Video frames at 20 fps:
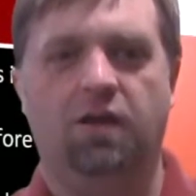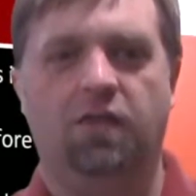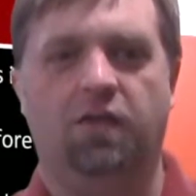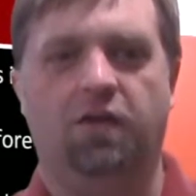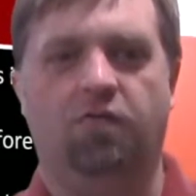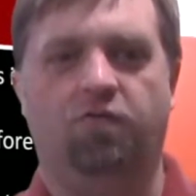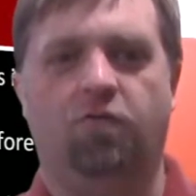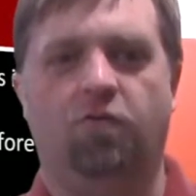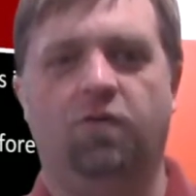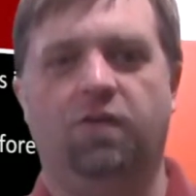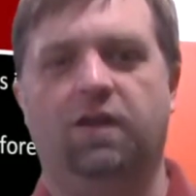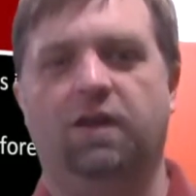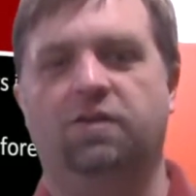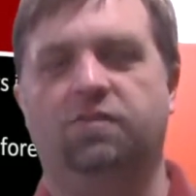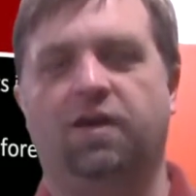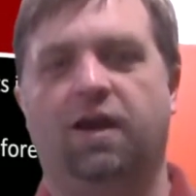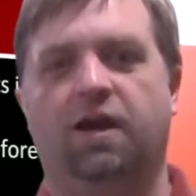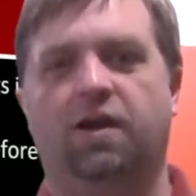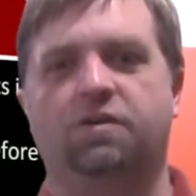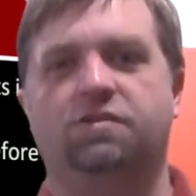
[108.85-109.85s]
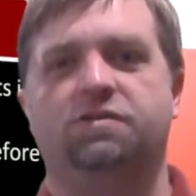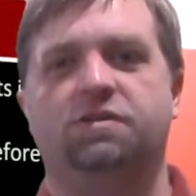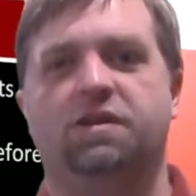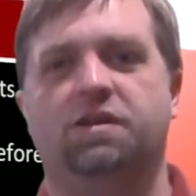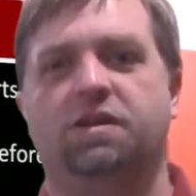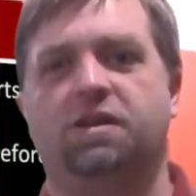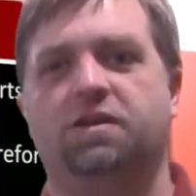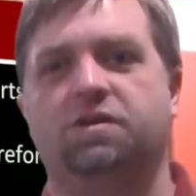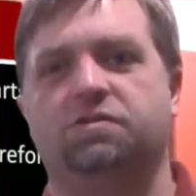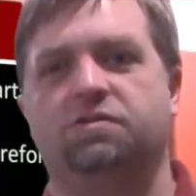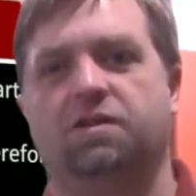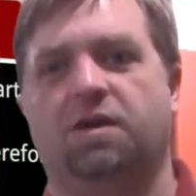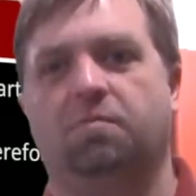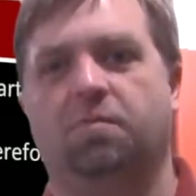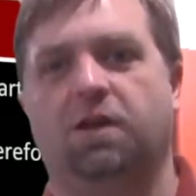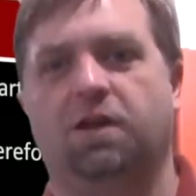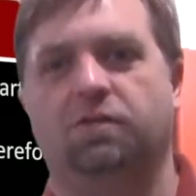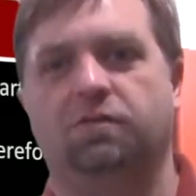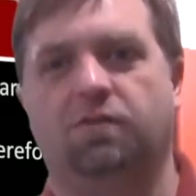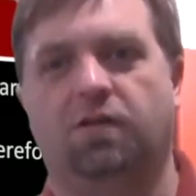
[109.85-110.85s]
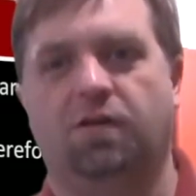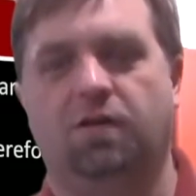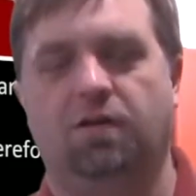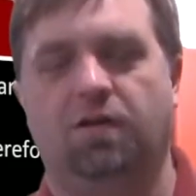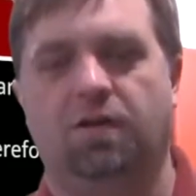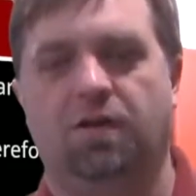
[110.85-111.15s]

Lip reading: therefore the entire CD is 10 minutes long.